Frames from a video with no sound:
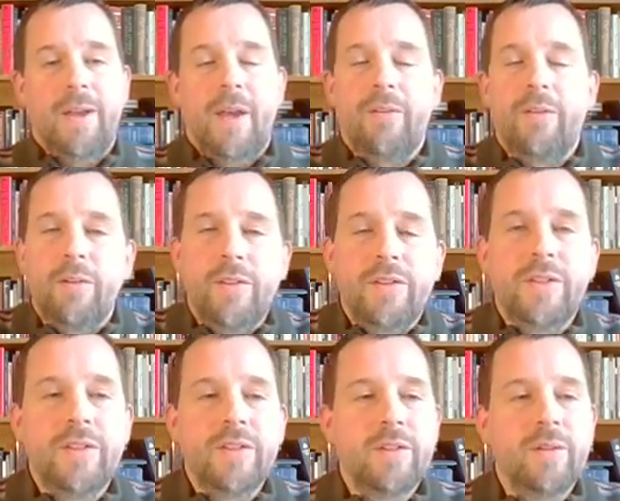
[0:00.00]
As
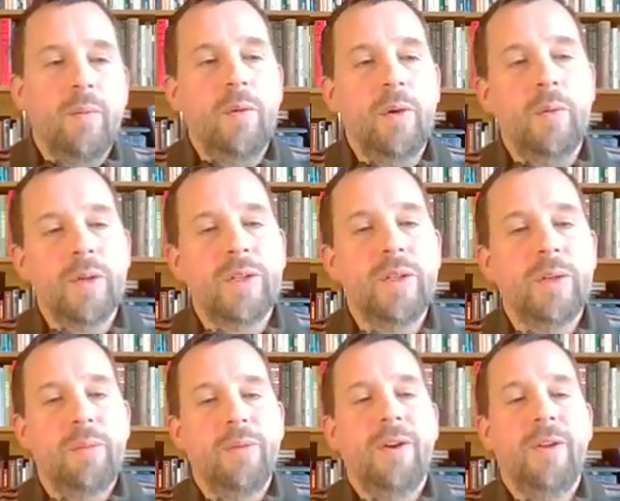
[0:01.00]
Christians, we
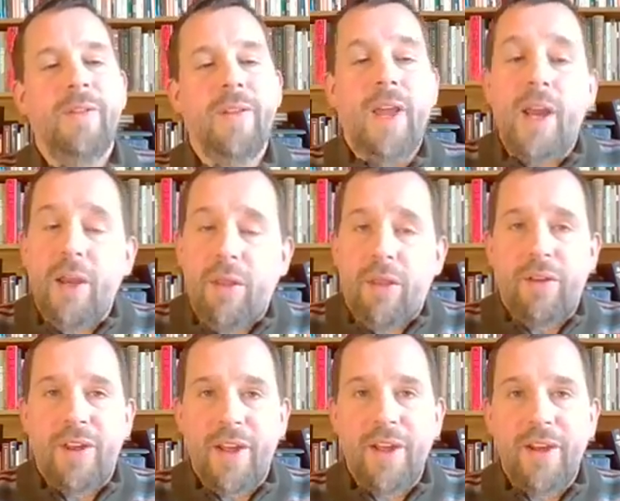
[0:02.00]
worship on the
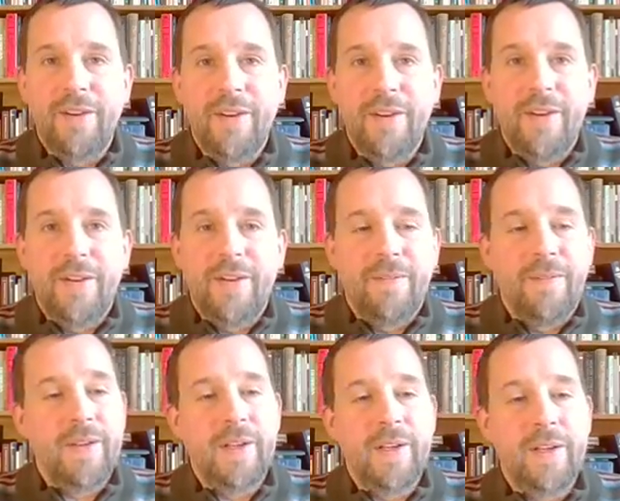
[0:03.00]
8th day,
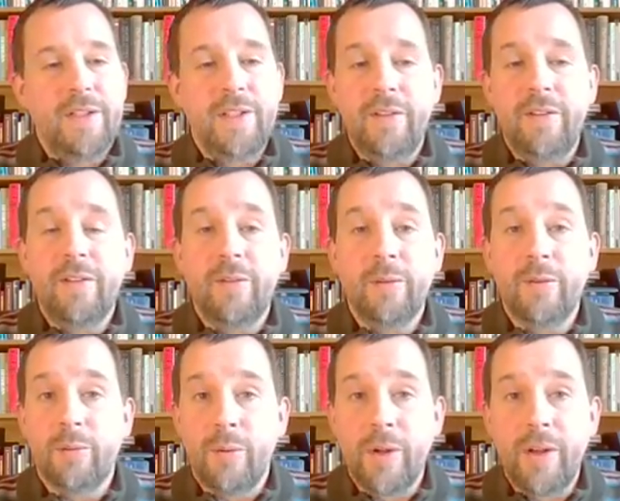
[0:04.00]
the day Jesus
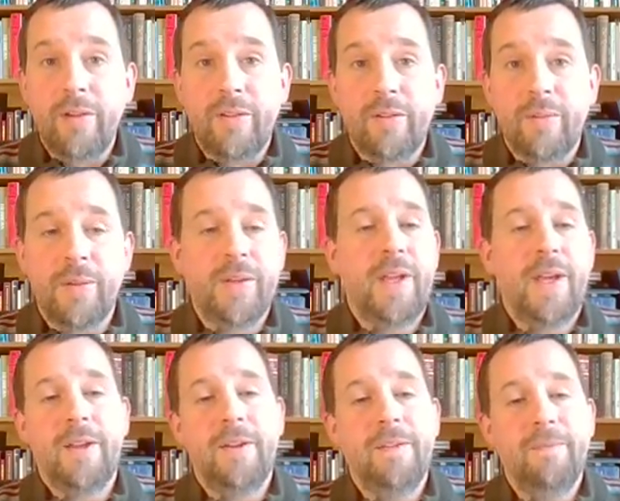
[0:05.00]
was raised from the
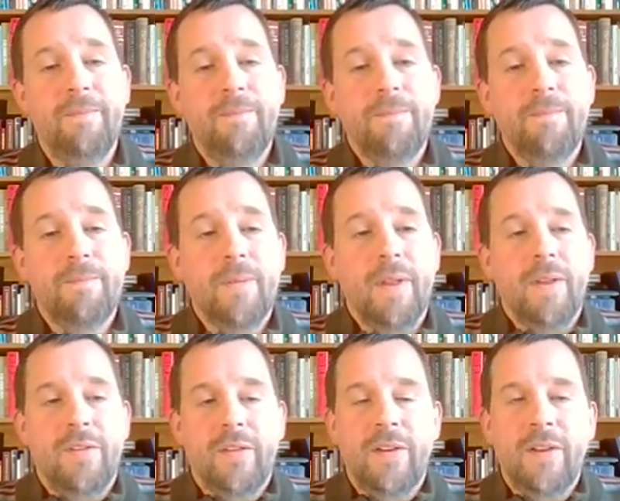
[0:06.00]
dead.
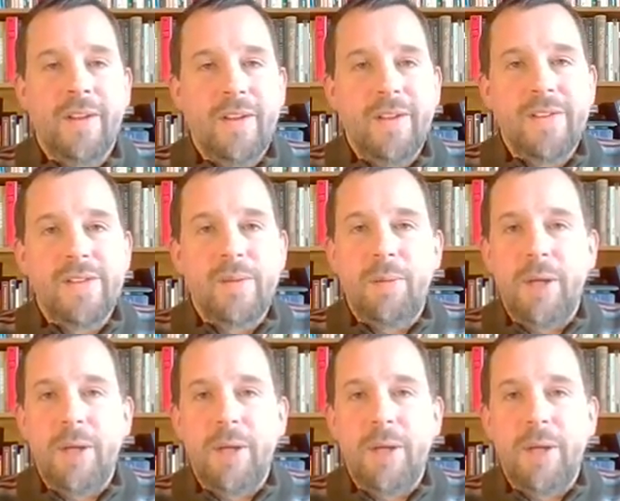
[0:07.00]
Sunday is the